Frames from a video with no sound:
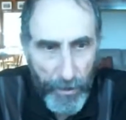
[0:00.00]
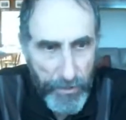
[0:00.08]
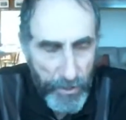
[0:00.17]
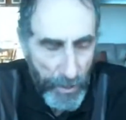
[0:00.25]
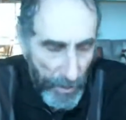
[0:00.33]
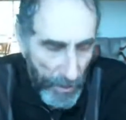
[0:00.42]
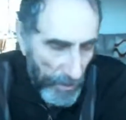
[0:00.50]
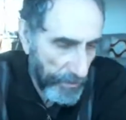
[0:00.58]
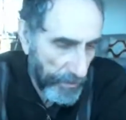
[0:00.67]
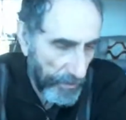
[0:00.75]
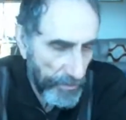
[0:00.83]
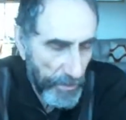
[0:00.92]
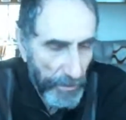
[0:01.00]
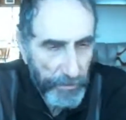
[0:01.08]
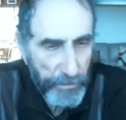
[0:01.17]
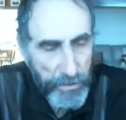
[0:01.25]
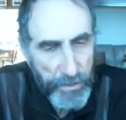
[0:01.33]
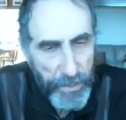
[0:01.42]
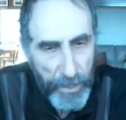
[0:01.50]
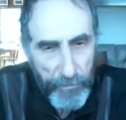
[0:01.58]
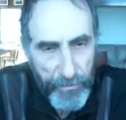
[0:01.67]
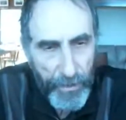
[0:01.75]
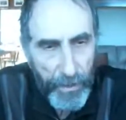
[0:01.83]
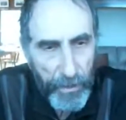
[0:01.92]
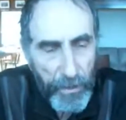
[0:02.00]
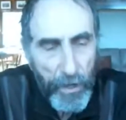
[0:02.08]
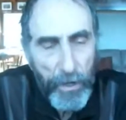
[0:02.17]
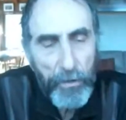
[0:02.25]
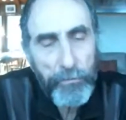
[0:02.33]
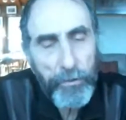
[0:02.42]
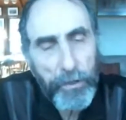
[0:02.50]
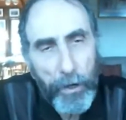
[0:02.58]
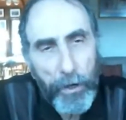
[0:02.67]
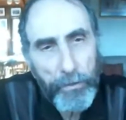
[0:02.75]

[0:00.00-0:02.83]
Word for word: utilities, it's going to tell you the same thing,